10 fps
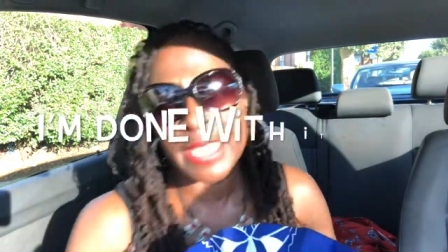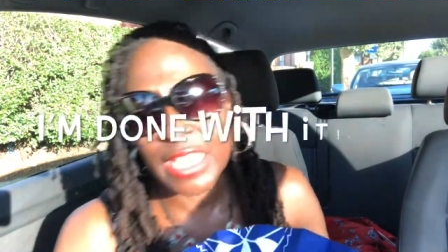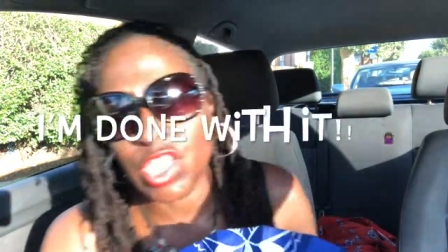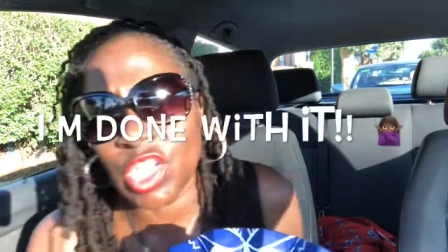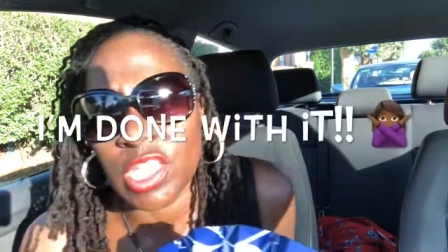
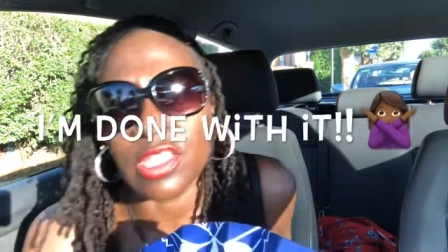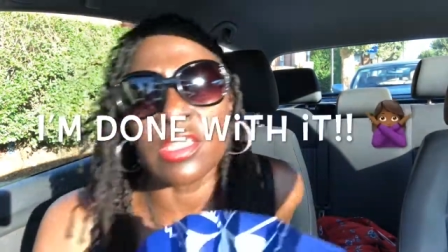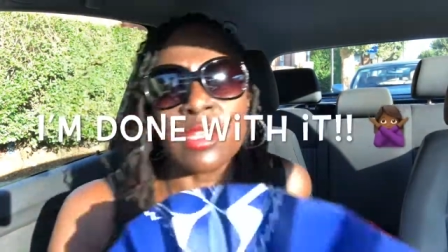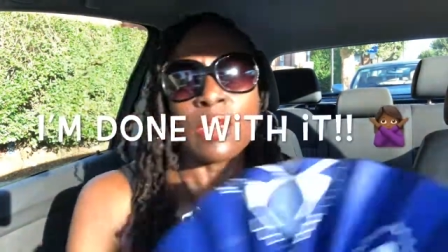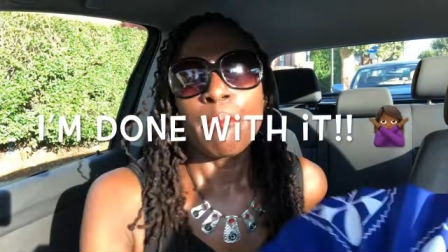
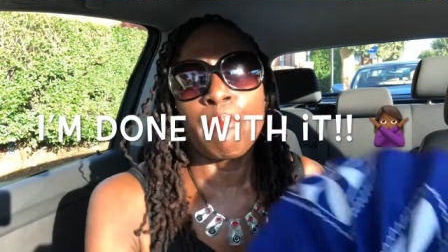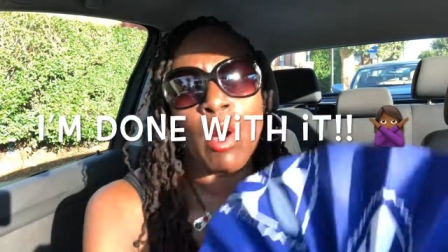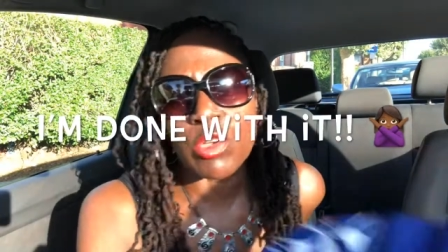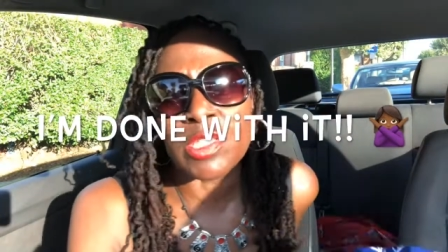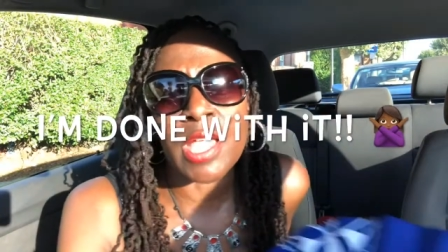Bleaching,
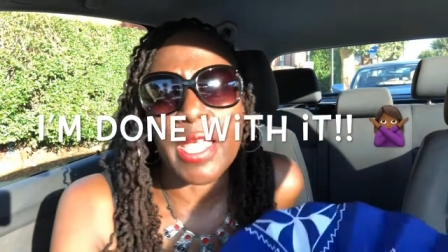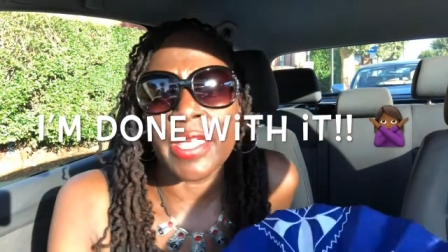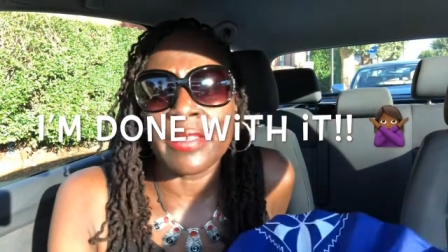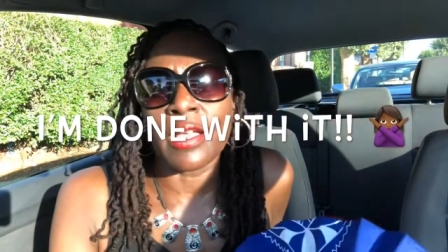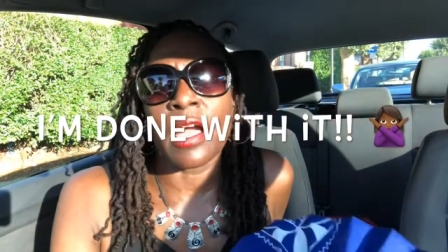box
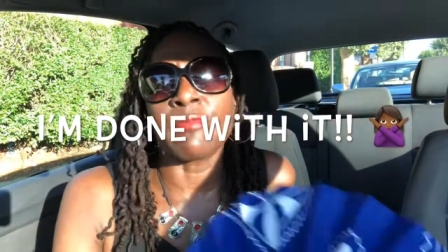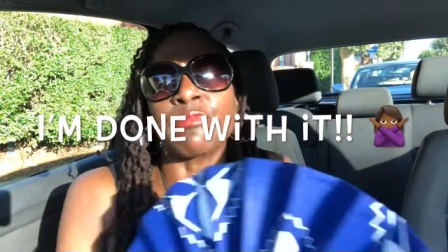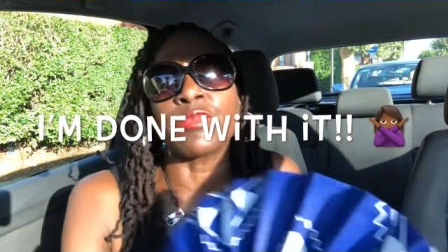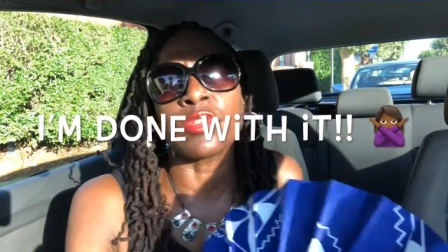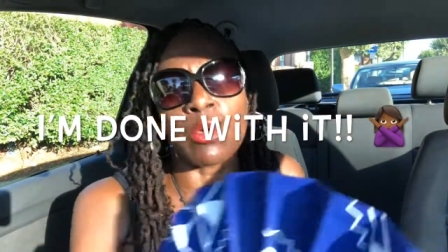dyeing,
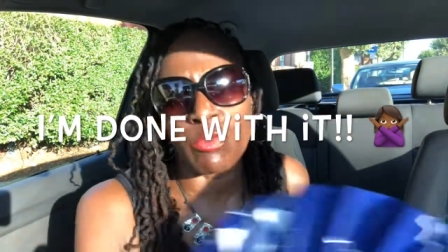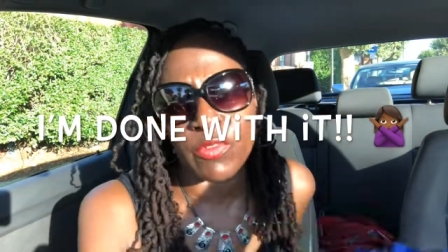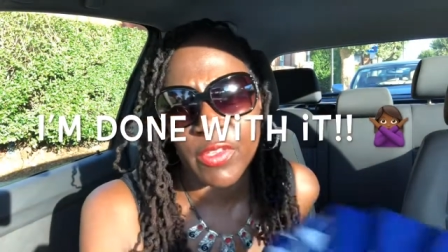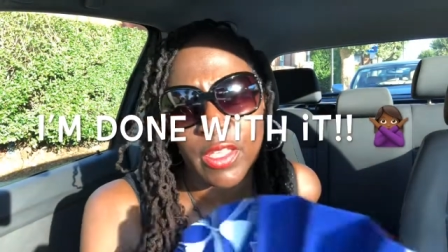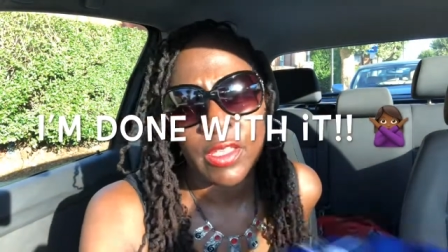I'm done
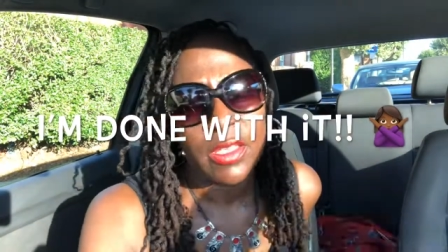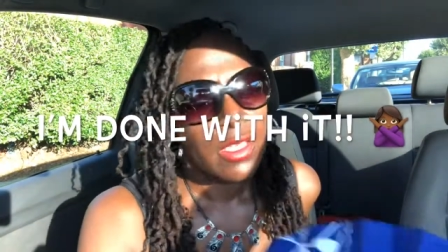with it.